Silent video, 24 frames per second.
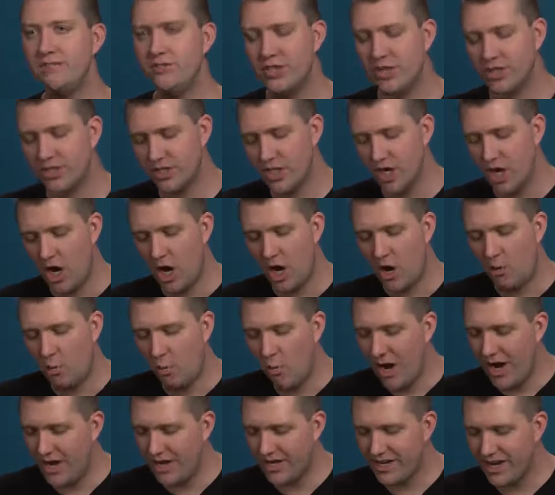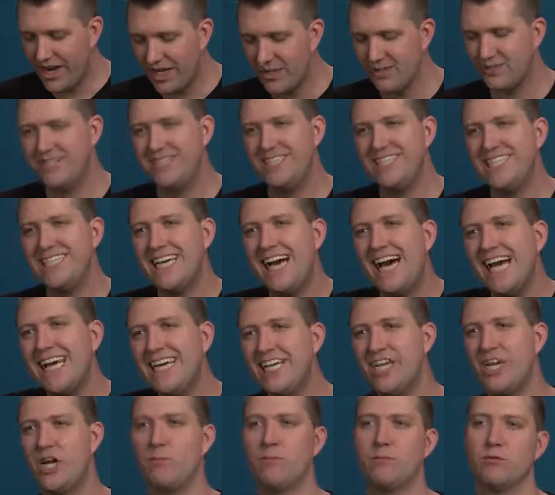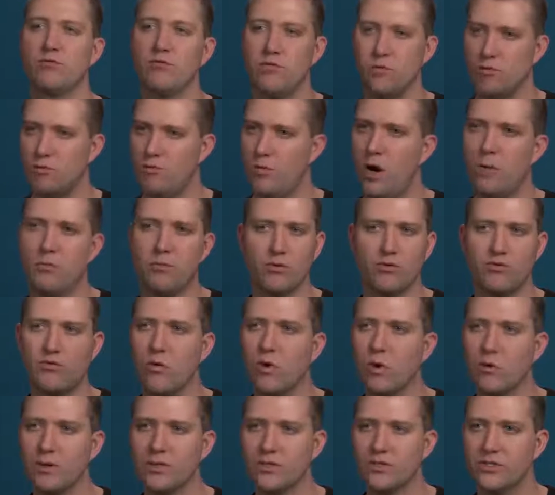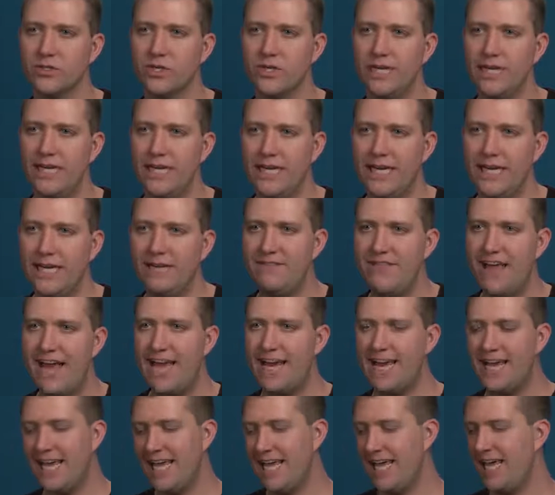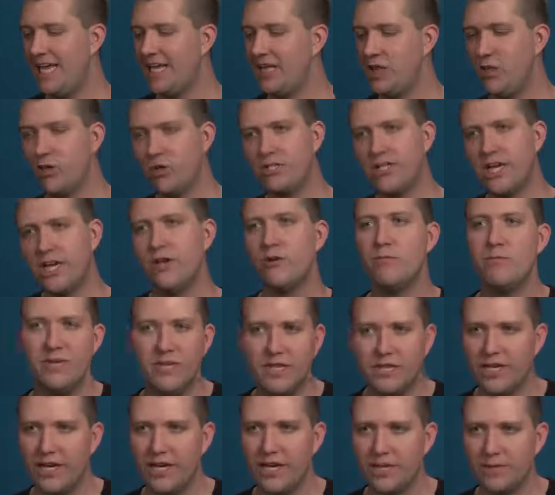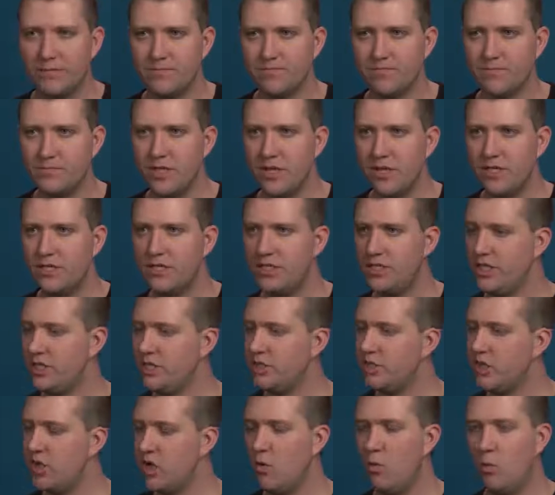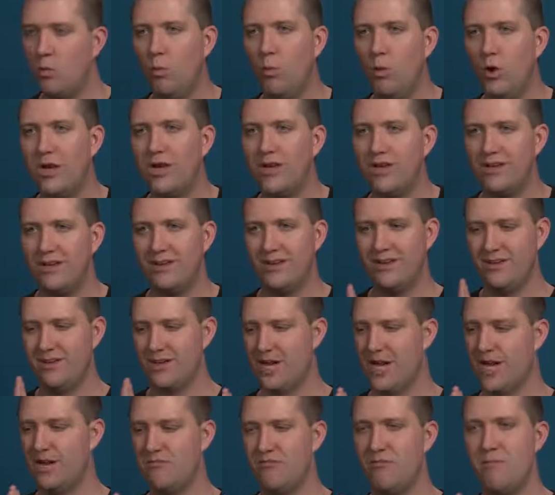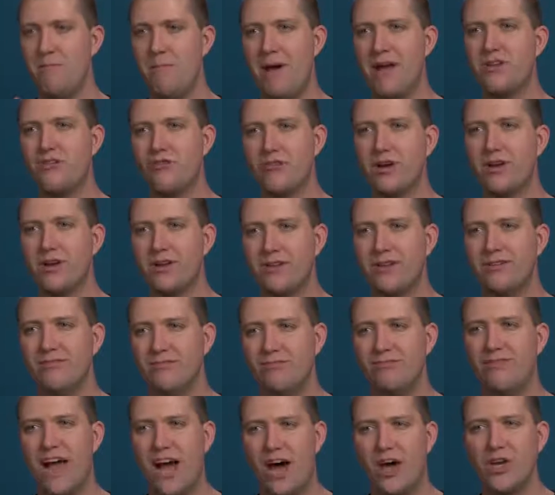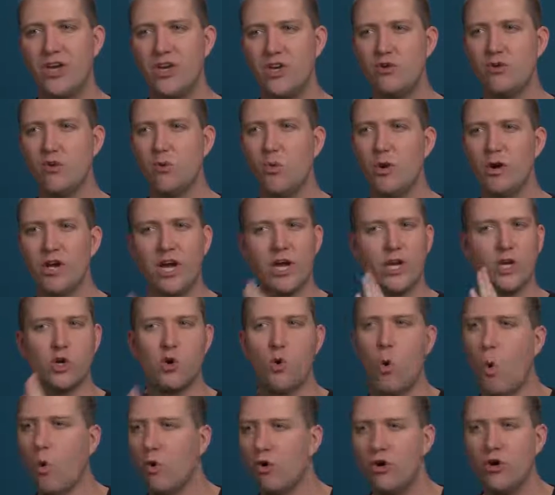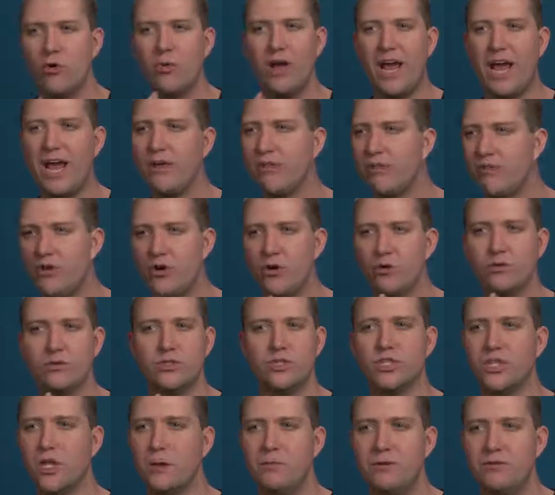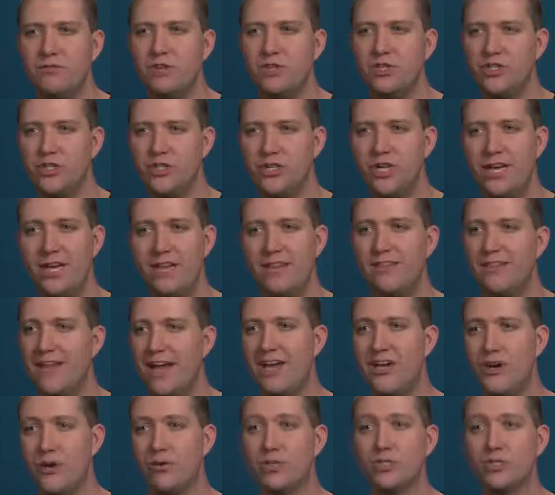gives us a way to kind of tighten up a performance in that it looks at your MIDI data, sees what kind of metric value or what kind of quarter note, eighth note subdivision that